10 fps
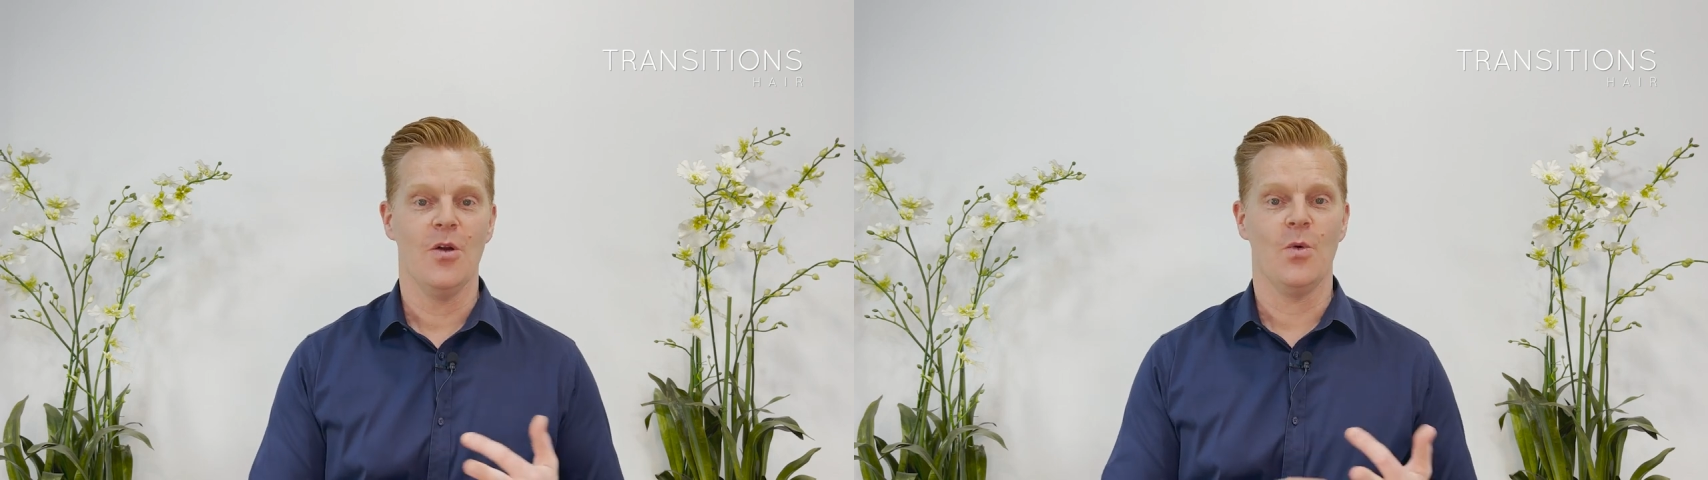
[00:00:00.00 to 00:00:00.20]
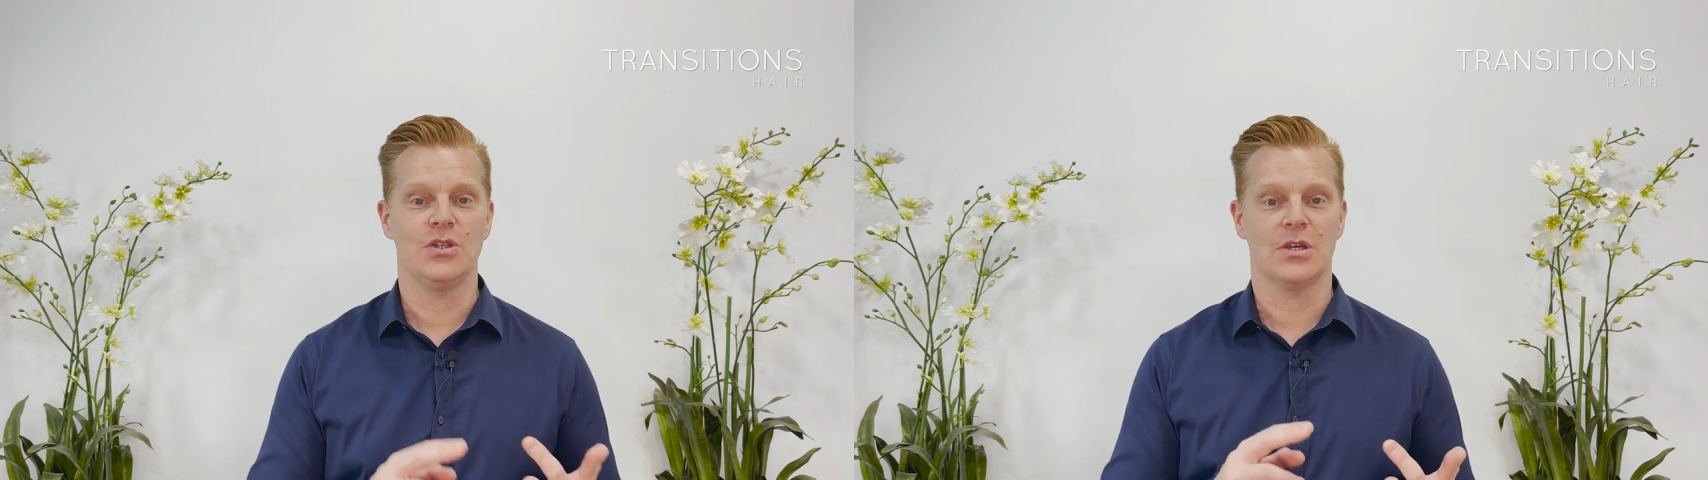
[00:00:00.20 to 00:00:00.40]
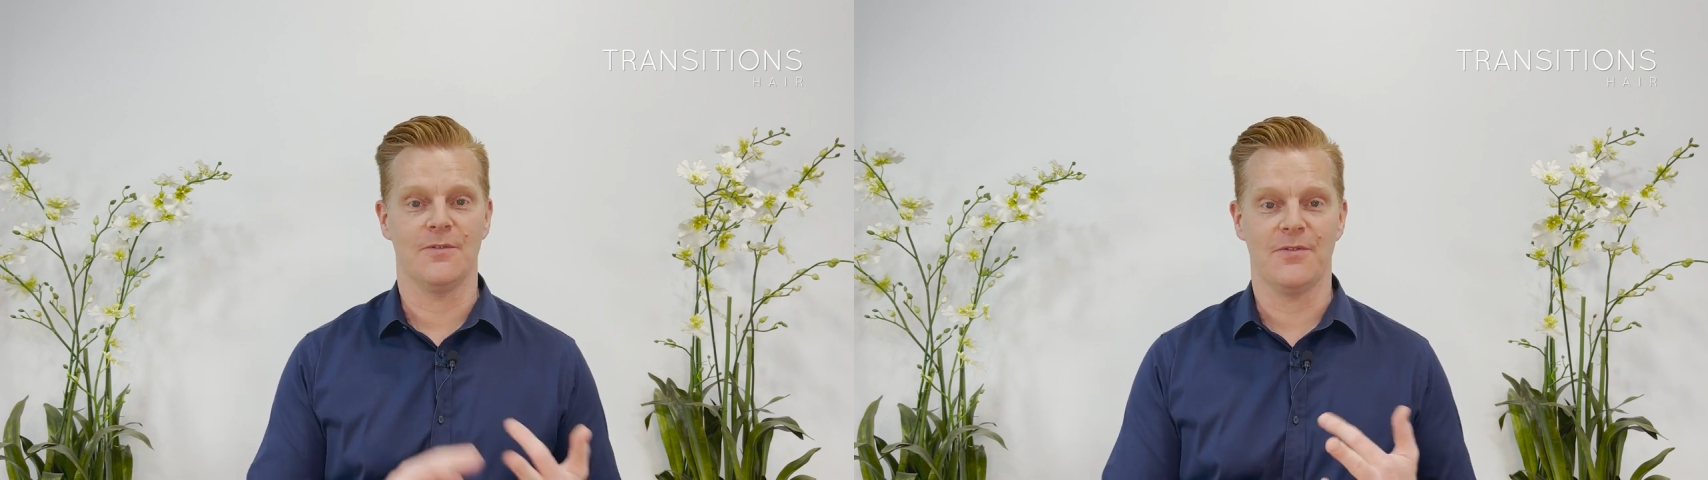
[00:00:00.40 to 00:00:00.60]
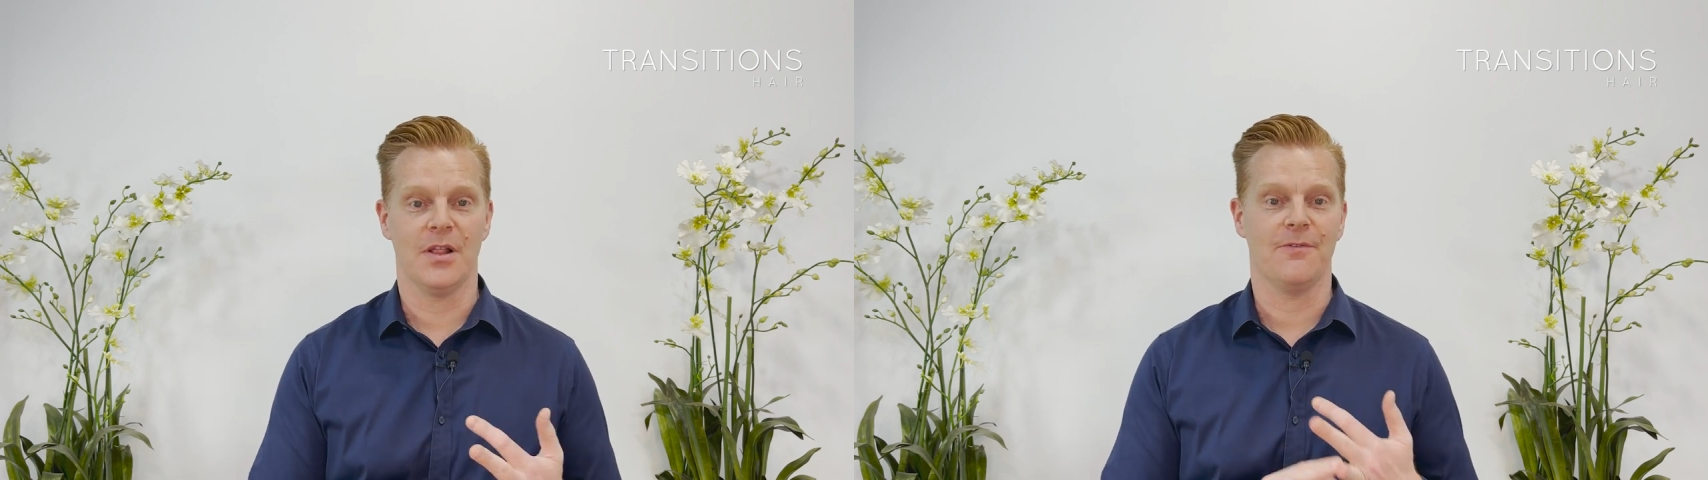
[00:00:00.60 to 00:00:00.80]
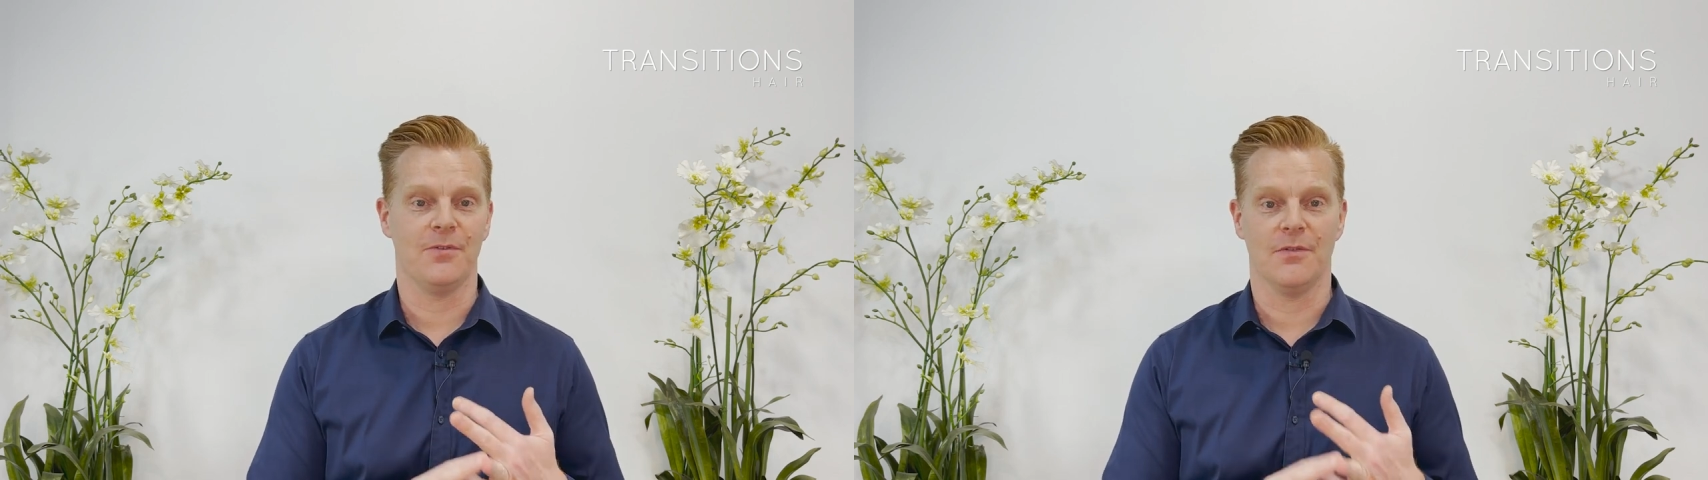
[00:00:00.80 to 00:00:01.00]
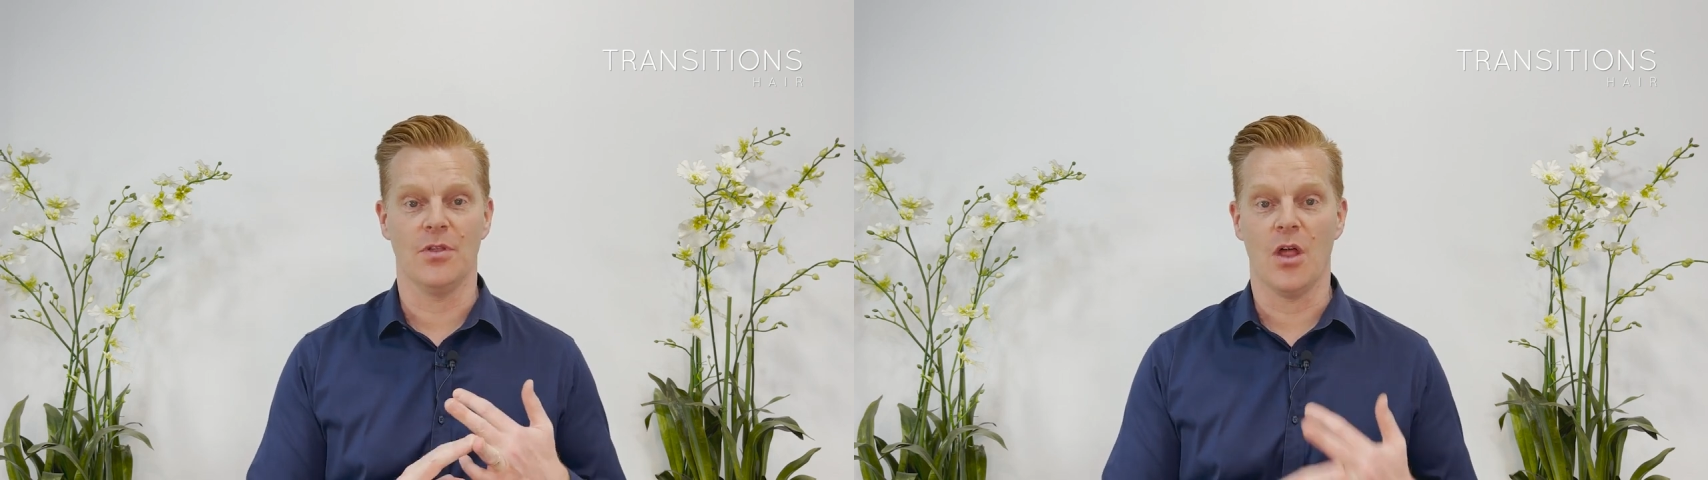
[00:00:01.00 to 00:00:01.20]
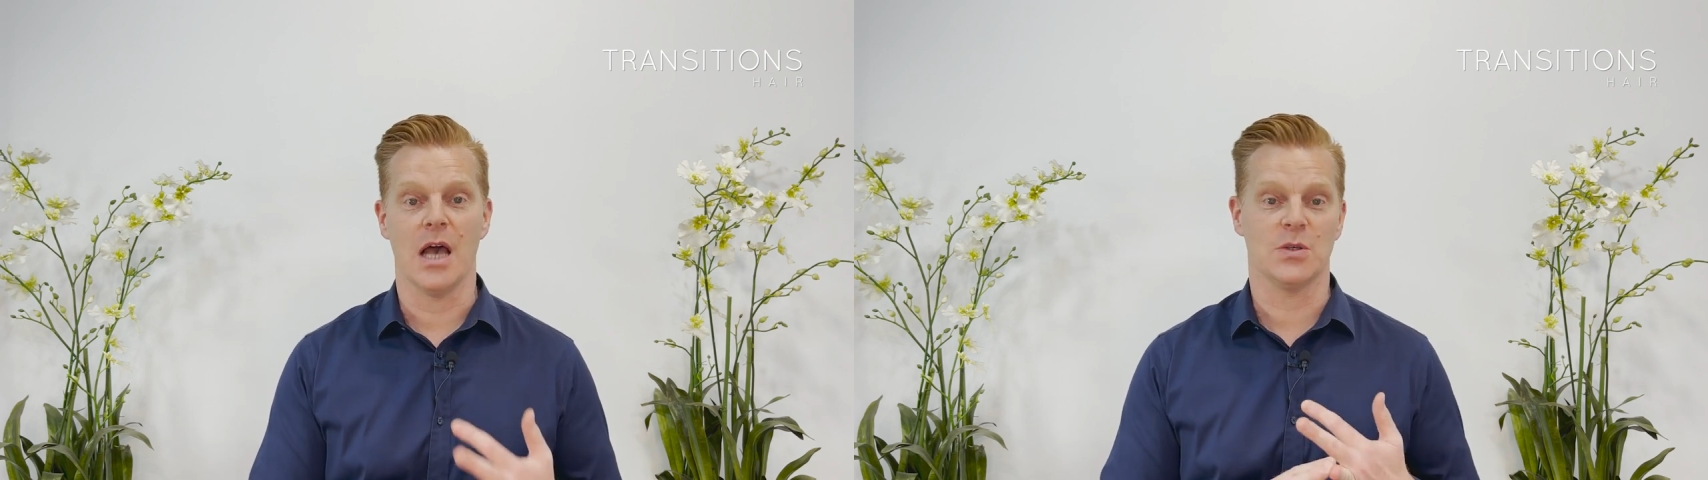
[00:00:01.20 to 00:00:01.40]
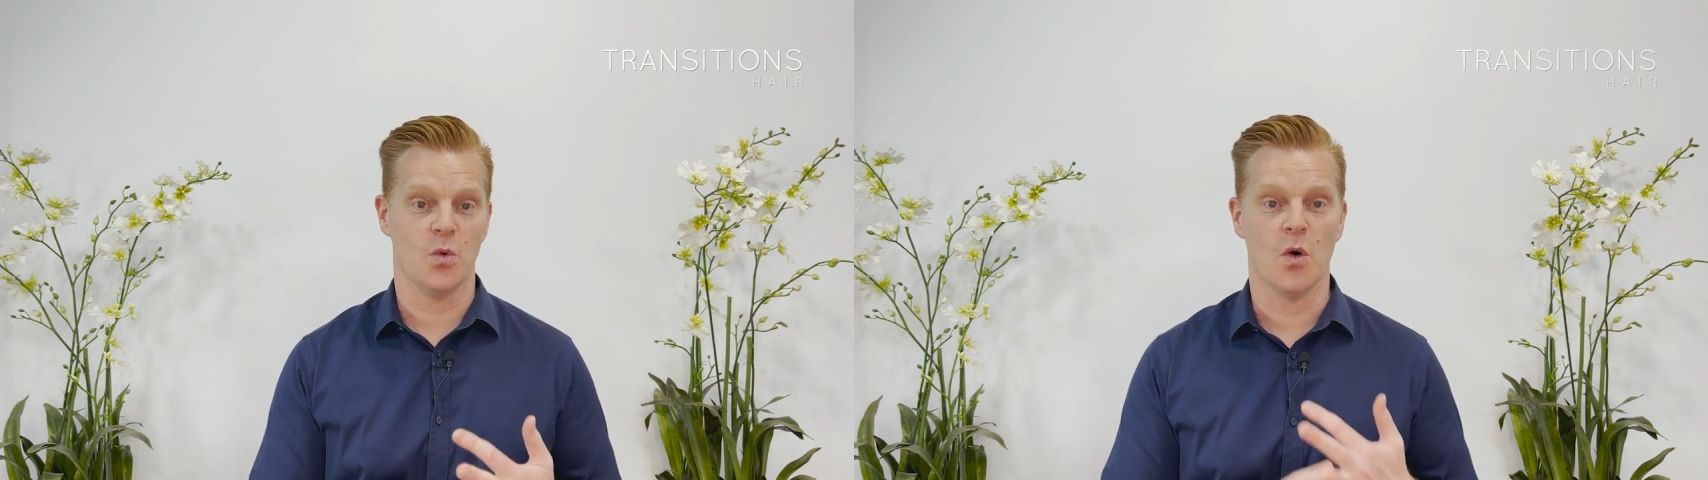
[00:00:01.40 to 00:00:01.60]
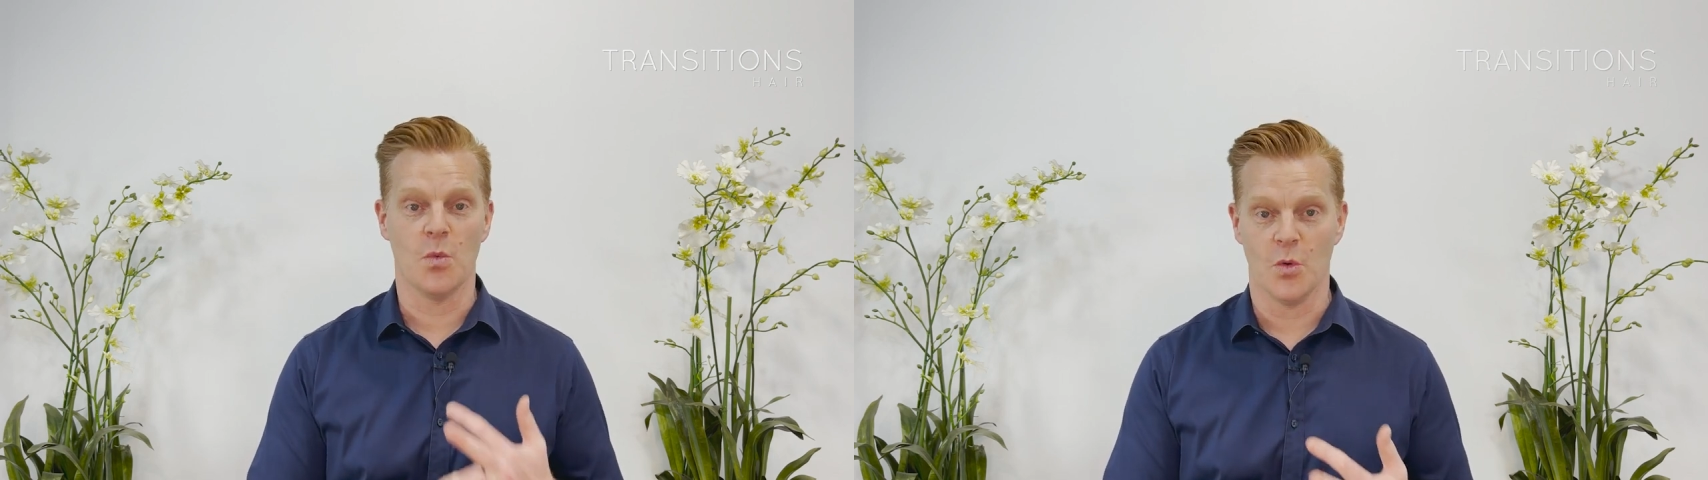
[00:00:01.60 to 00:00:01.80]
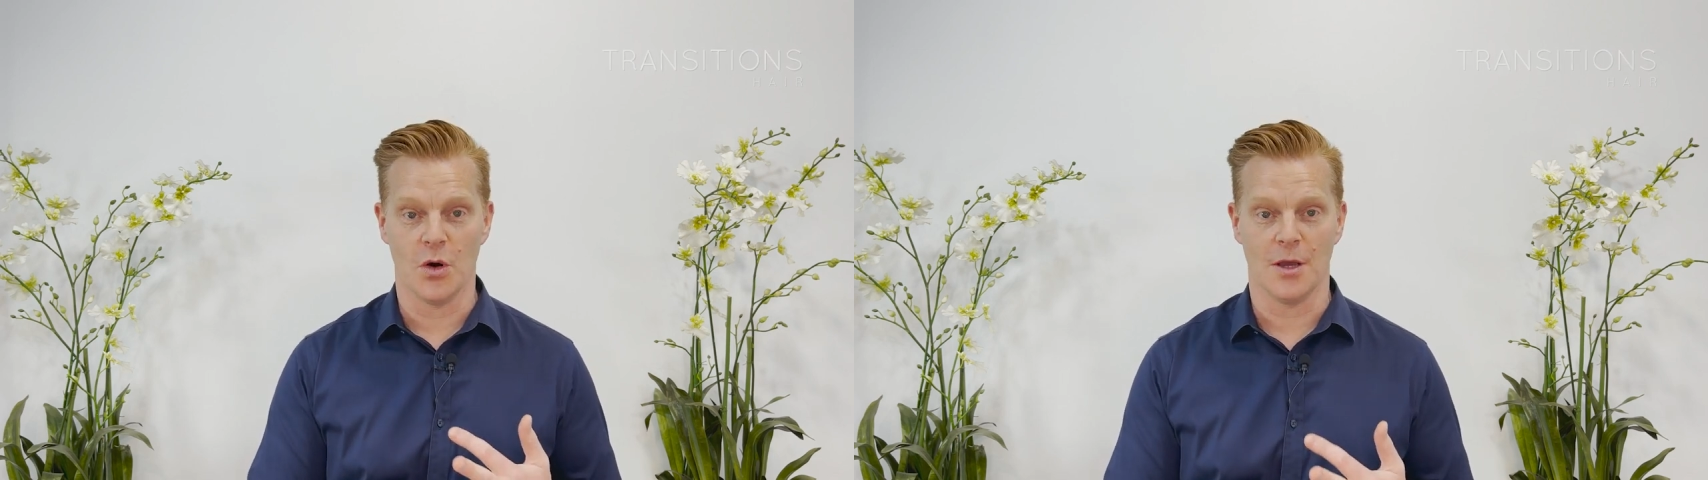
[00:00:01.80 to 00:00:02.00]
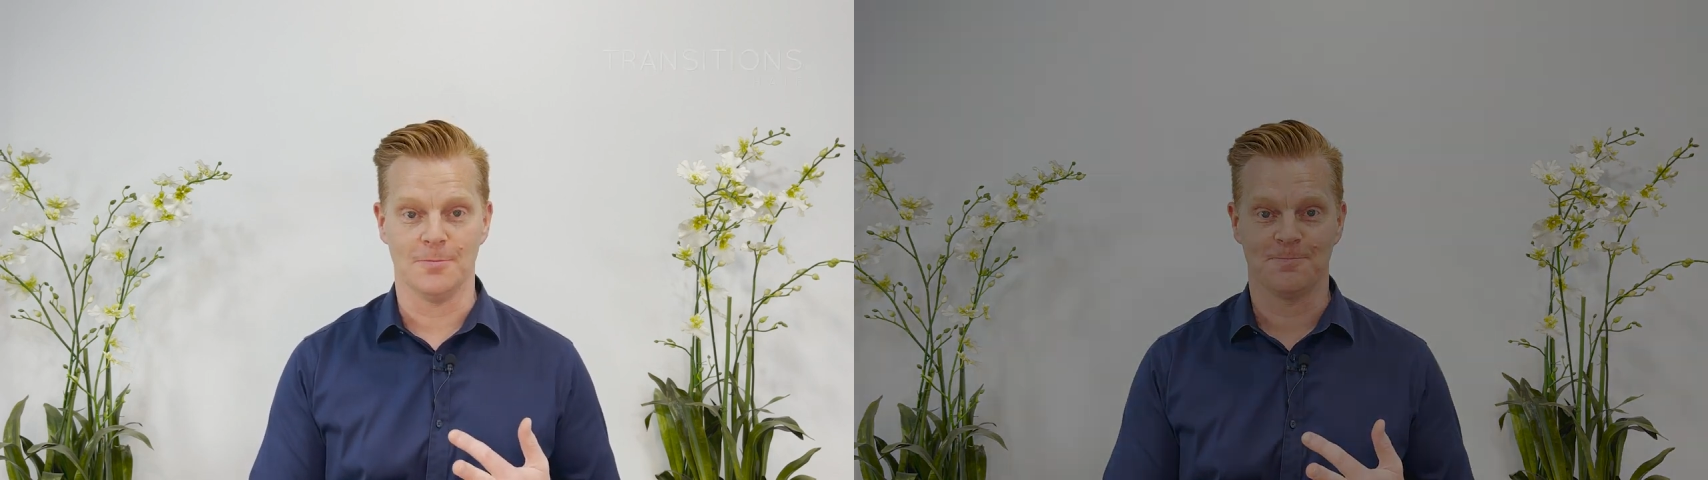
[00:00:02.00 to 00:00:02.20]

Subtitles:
which you can fill up full of nice warm water.